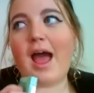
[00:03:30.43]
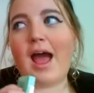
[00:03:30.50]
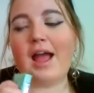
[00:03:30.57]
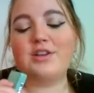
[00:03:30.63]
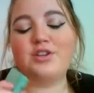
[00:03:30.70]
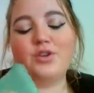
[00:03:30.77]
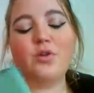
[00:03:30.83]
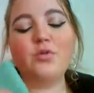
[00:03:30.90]
I
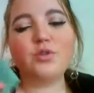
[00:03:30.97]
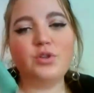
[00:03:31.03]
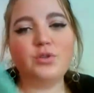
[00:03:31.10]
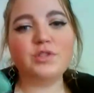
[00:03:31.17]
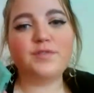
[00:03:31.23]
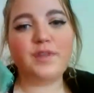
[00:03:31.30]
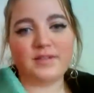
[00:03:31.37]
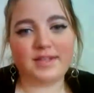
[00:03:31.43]
don't
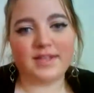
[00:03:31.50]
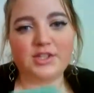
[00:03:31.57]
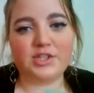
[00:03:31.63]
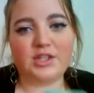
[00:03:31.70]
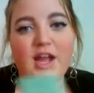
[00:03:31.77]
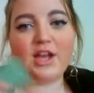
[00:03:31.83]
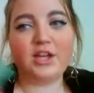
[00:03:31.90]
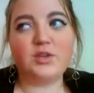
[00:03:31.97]
use
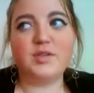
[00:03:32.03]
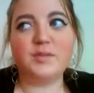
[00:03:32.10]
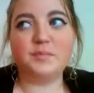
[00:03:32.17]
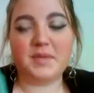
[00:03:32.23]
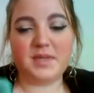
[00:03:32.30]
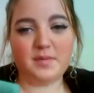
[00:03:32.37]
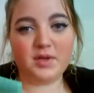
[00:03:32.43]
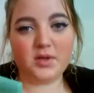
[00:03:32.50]
foundation. I use
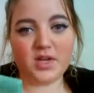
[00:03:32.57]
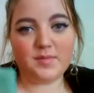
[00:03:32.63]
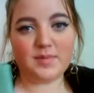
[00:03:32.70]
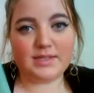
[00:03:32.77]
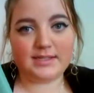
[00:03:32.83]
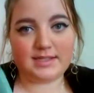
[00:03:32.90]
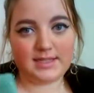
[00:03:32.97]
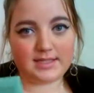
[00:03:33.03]
BB cream
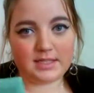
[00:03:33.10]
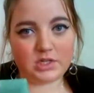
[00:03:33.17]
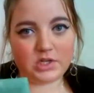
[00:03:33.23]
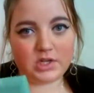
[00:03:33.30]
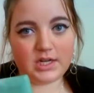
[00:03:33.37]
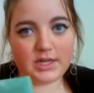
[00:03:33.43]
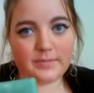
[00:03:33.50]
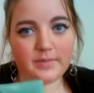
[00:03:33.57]
and CC
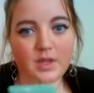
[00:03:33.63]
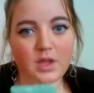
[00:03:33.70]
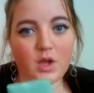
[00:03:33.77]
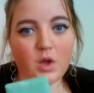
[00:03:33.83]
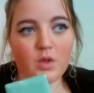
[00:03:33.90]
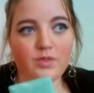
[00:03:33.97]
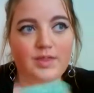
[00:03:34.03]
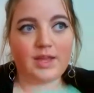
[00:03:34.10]
cream.
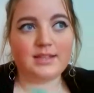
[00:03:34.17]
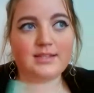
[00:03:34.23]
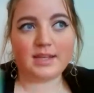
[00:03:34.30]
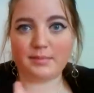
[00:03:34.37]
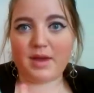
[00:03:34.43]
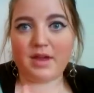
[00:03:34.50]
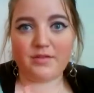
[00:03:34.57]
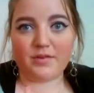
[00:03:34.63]
That's
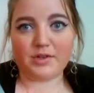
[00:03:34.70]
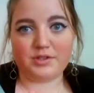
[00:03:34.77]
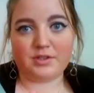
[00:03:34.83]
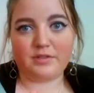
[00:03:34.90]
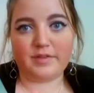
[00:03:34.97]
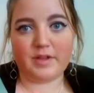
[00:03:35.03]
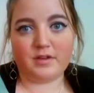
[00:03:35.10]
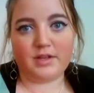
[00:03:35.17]
like my version
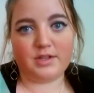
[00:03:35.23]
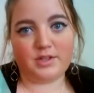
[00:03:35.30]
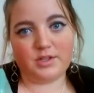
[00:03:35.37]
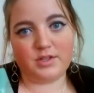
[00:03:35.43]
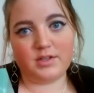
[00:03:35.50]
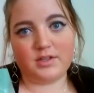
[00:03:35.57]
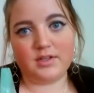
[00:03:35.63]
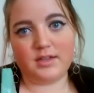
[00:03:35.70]
of
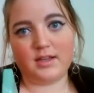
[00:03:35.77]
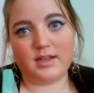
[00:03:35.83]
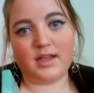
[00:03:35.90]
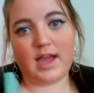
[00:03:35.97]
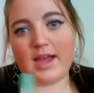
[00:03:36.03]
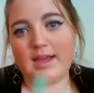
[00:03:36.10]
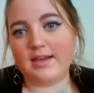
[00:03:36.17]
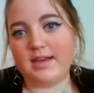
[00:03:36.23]
foundation. Like,
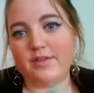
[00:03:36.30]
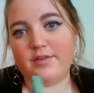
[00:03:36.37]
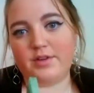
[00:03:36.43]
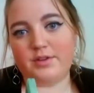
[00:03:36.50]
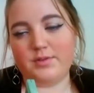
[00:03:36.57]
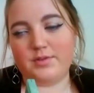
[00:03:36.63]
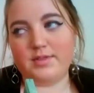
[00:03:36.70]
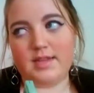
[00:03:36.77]
I never
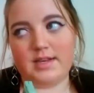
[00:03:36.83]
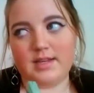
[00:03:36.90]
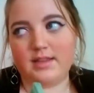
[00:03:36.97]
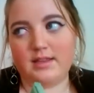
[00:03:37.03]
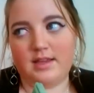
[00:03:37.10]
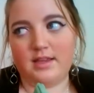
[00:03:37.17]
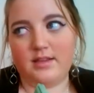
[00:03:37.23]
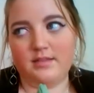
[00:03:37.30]
use
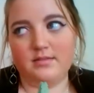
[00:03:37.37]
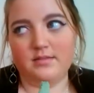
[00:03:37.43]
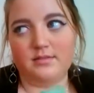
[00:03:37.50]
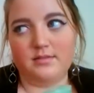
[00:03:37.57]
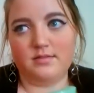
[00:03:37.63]
anything.